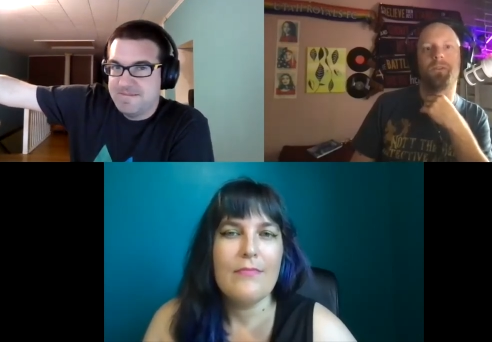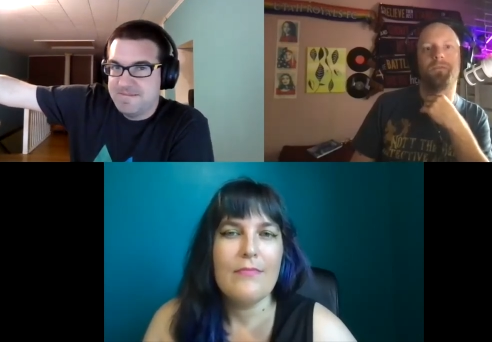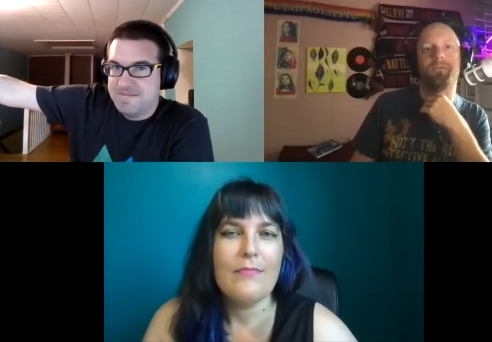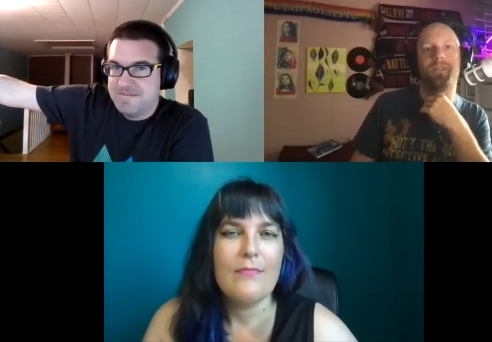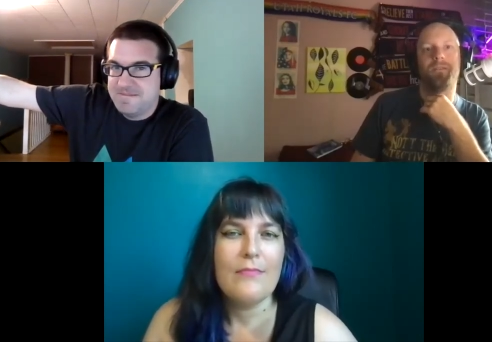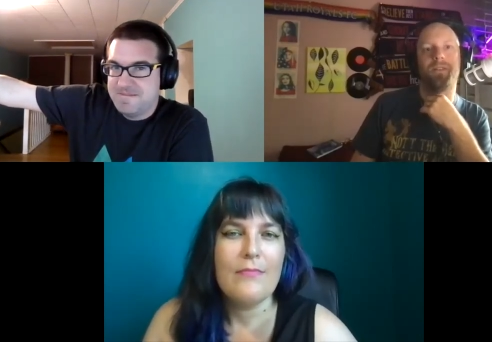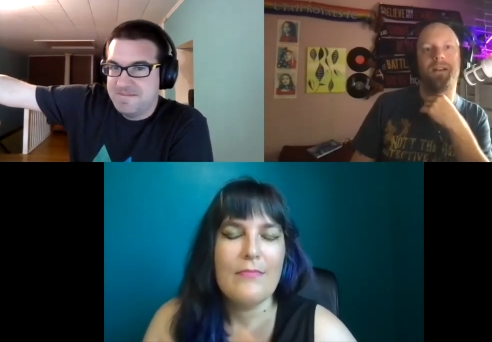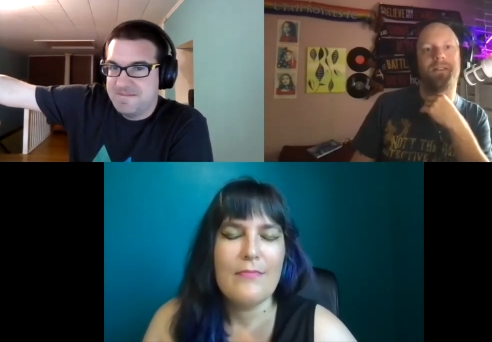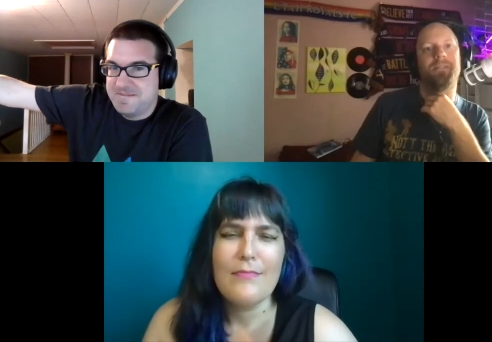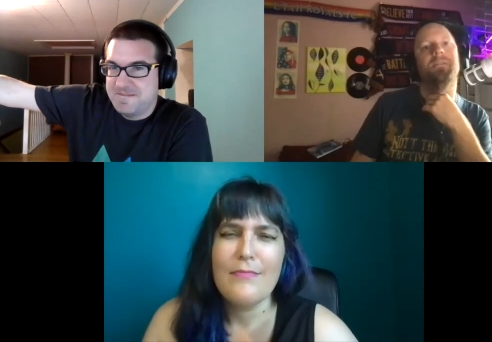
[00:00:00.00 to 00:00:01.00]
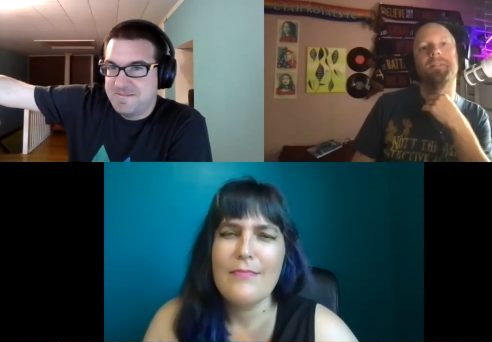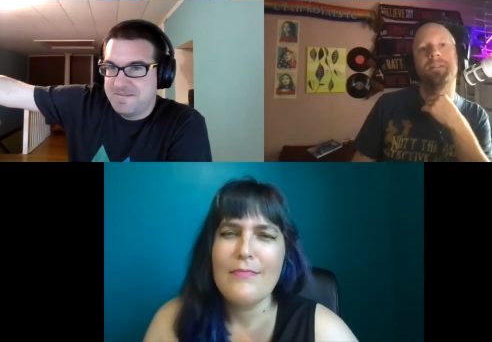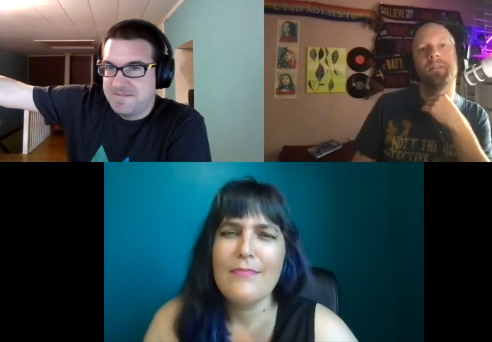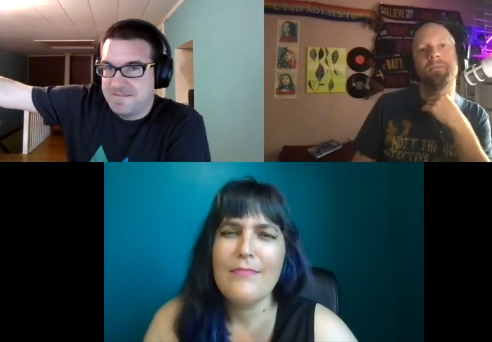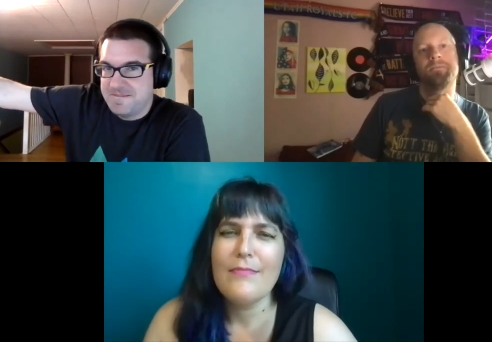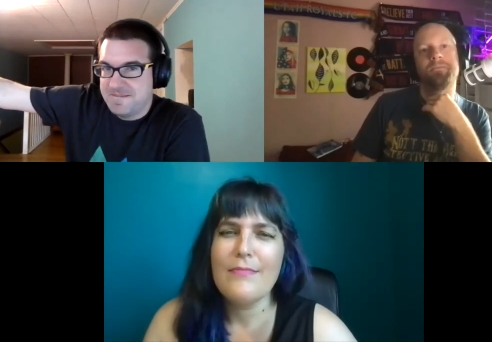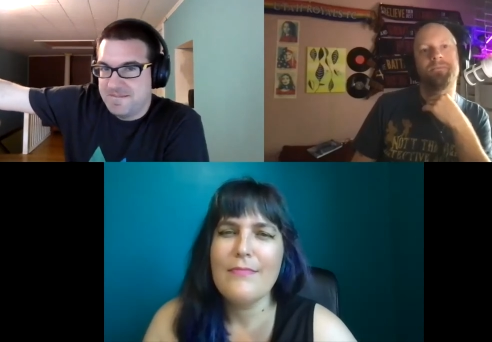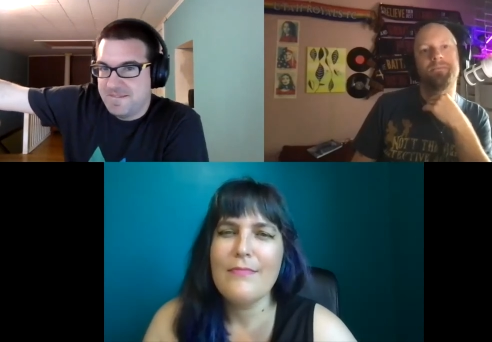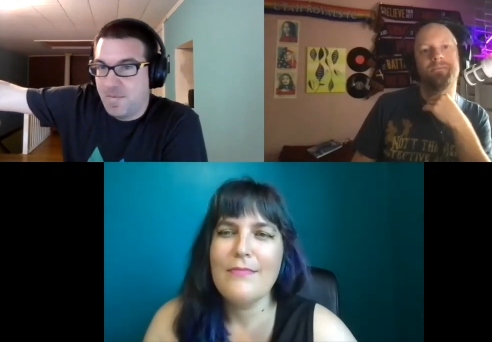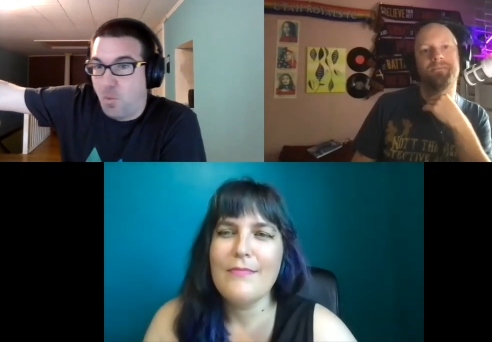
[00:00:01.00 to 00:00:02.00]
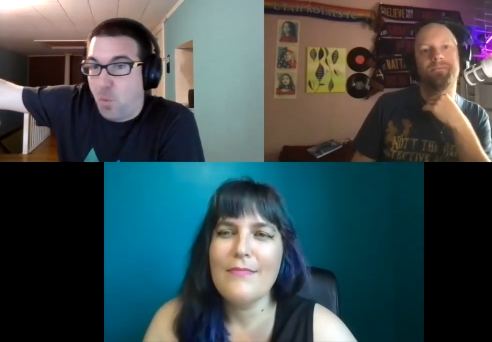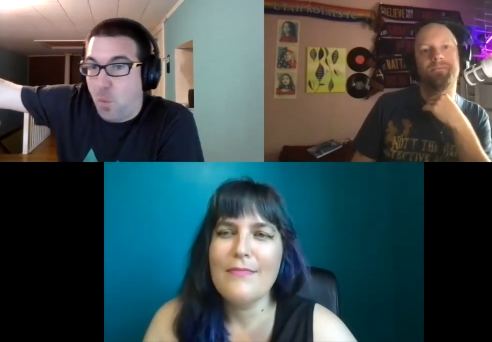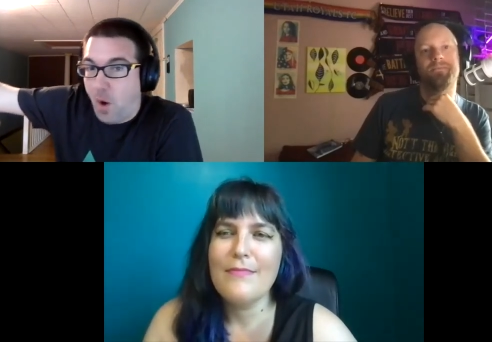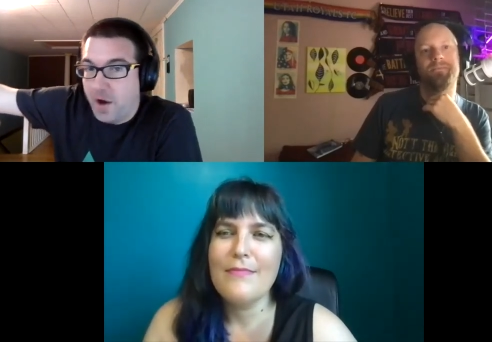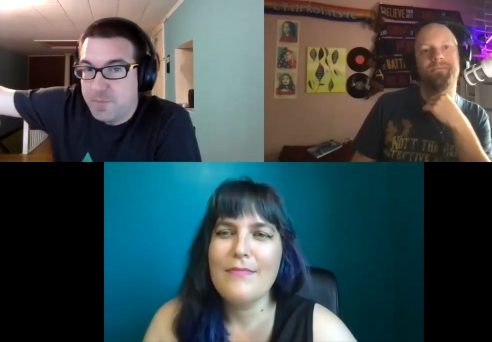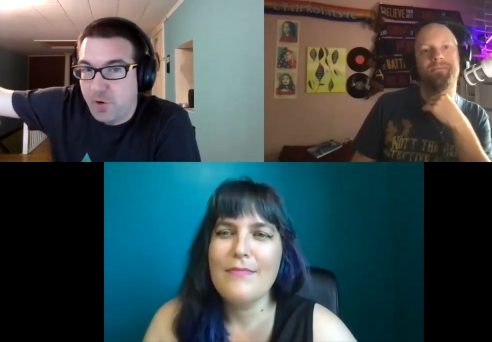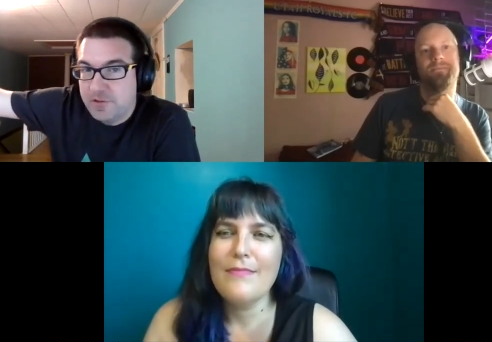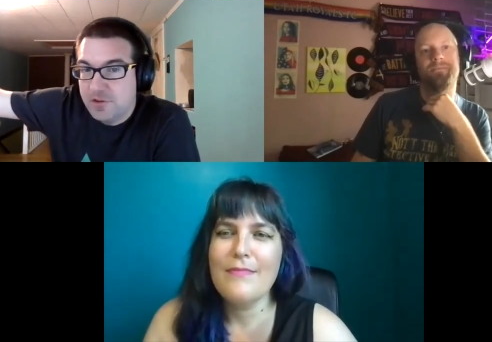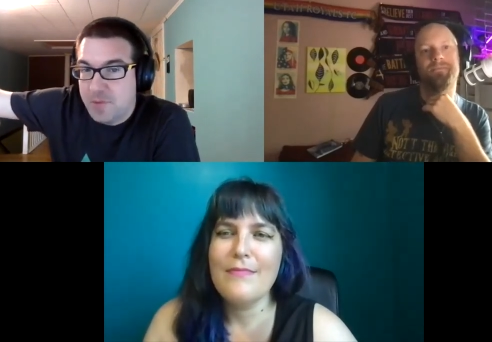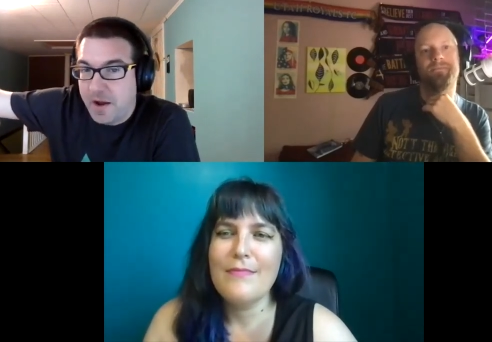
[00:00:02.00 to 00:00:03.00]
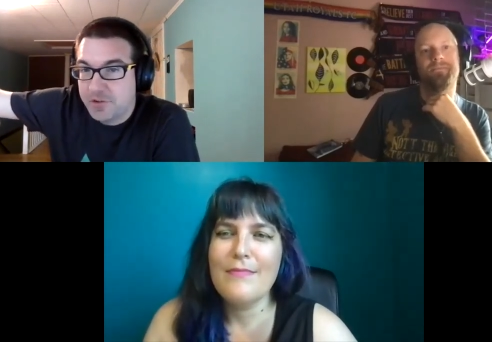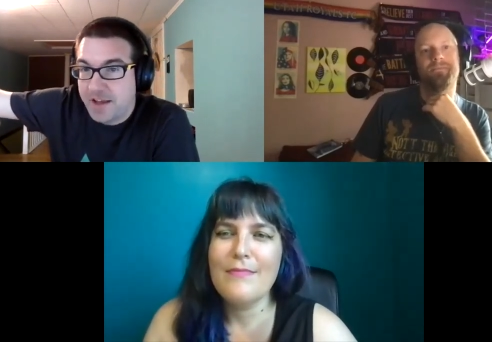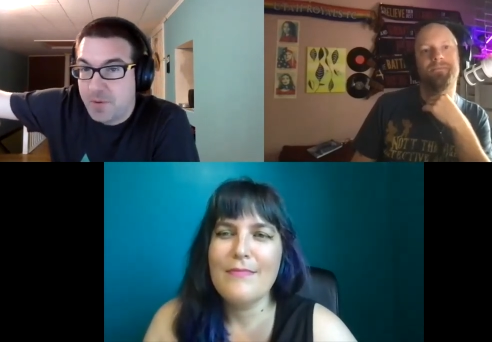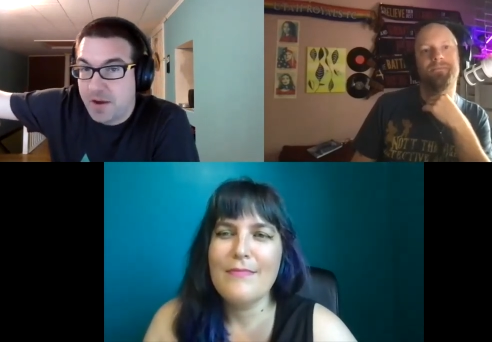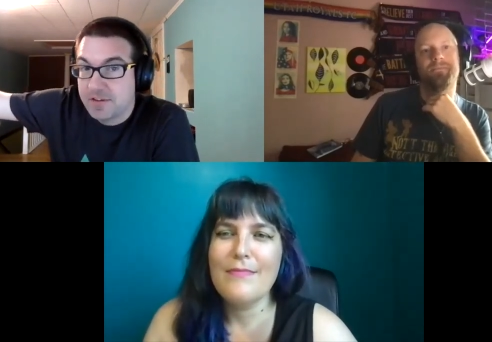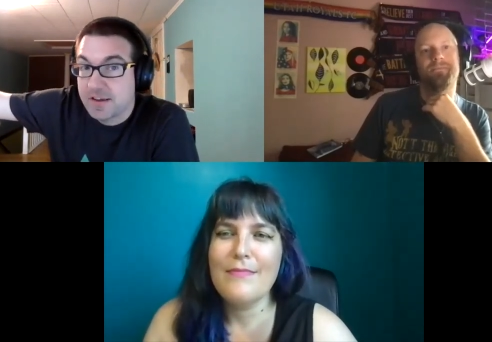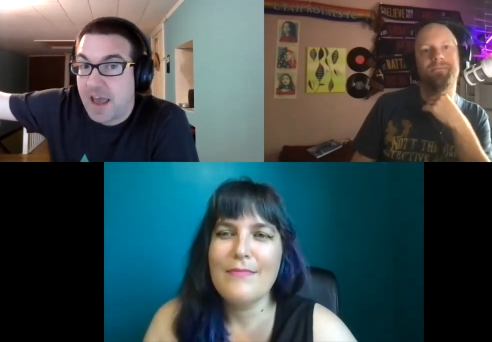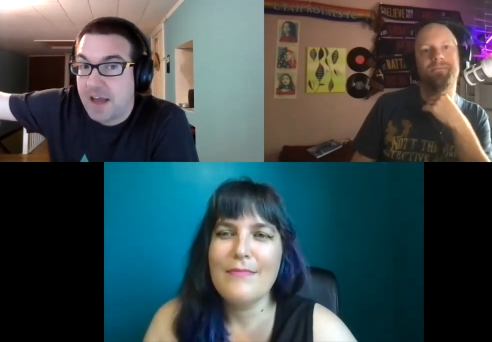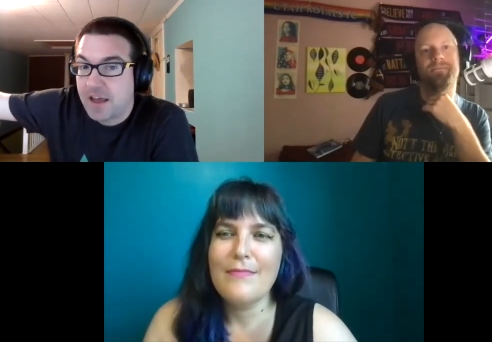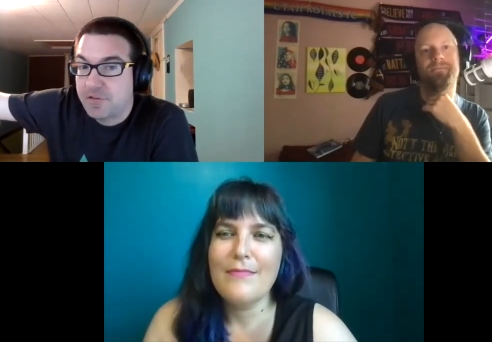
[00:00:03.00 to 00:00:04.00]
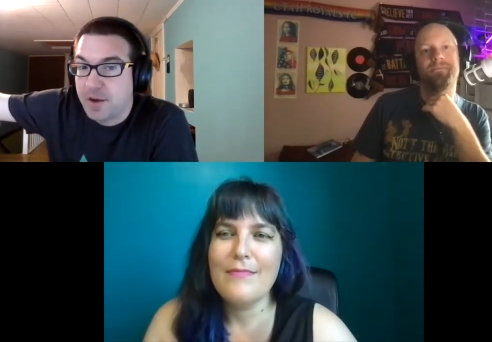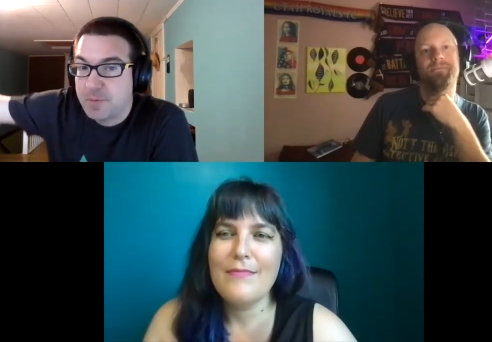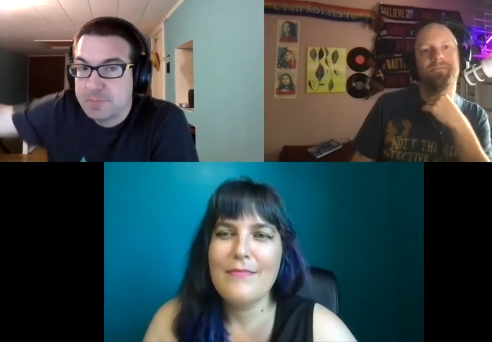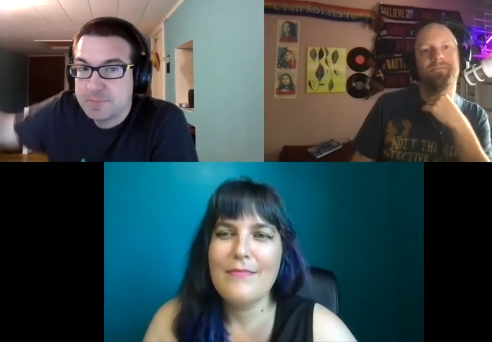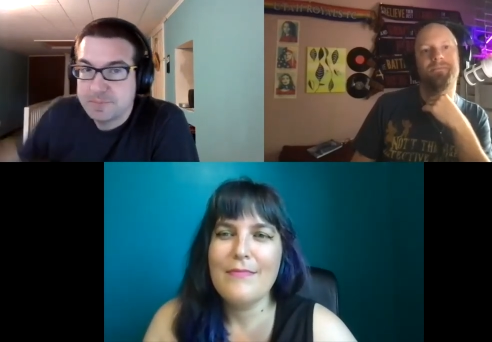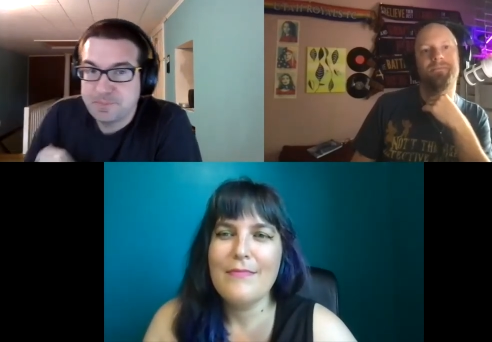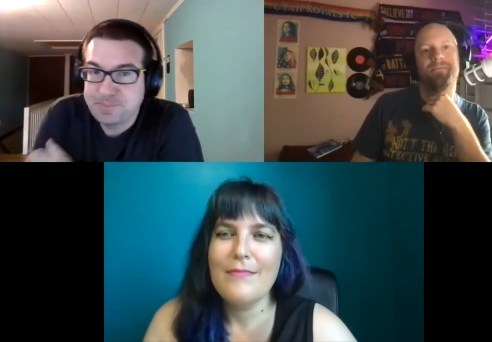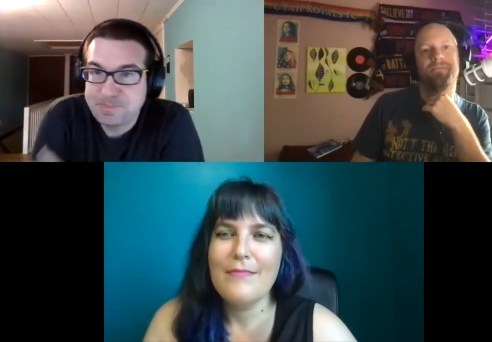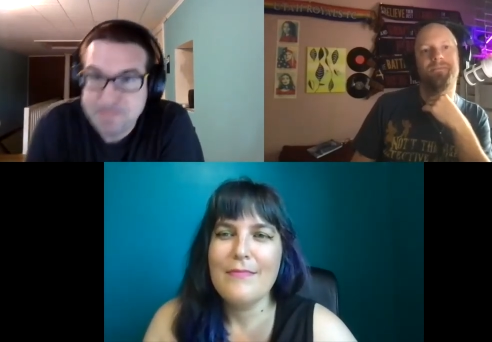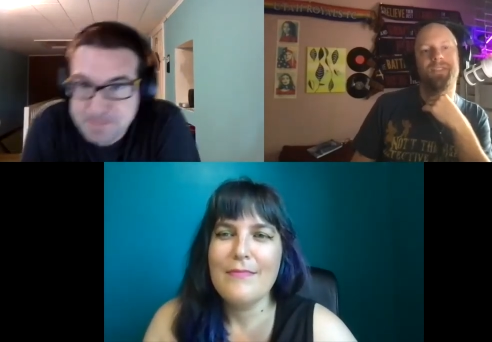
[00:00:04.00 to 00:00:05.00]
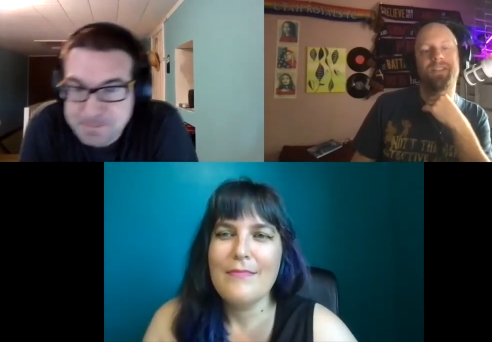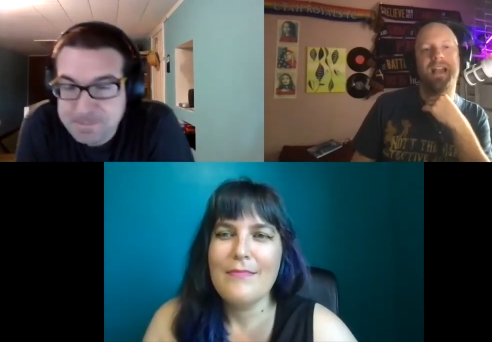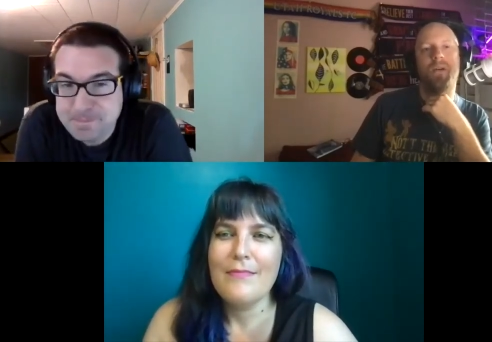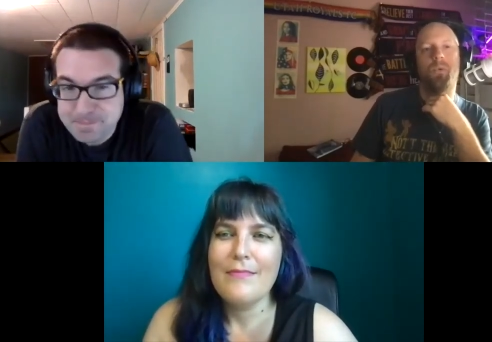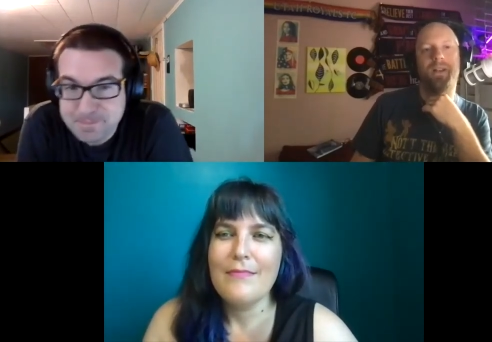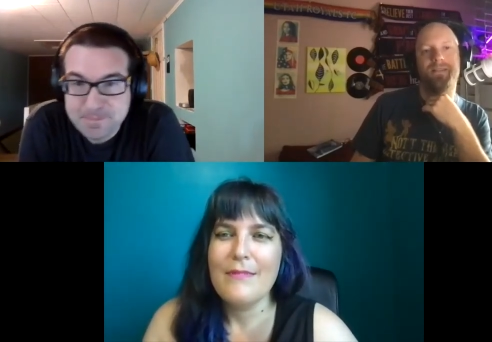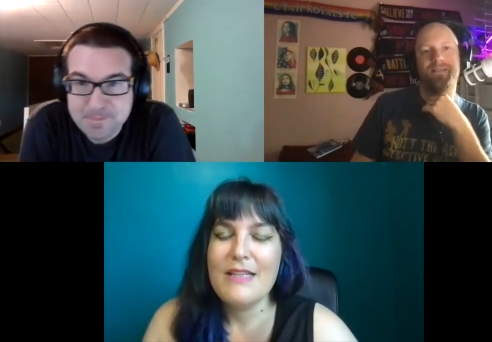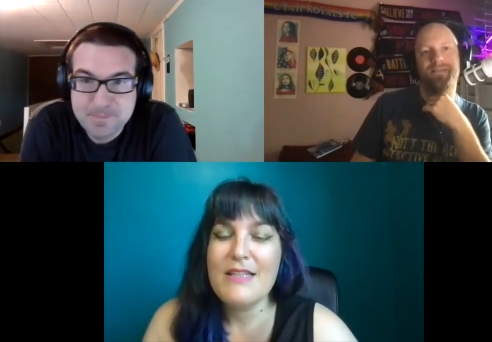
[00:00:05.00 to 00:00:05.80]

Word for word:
Speaker 1: and and value. One point
Speaker 2: two miles that way is a cat cafe.
Speaker 1: It's a cat what?